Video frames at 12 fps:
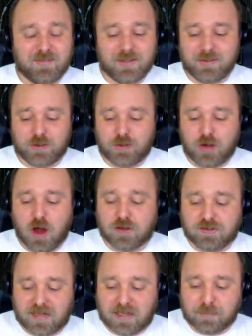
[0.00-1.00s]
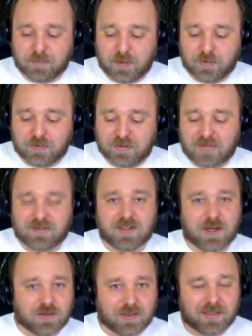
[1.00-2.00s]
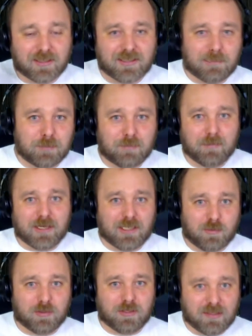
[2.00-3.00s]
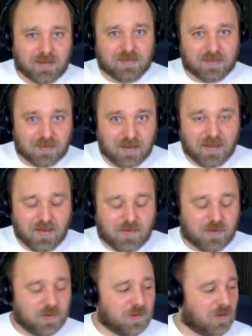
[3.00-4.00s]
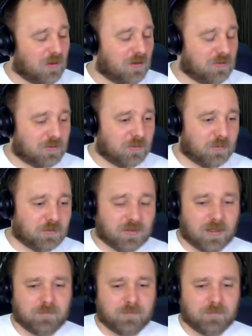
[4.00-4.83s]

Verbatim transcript: Well, they're not cheap, you know, so that's another thing to keep in mind with these new consoles.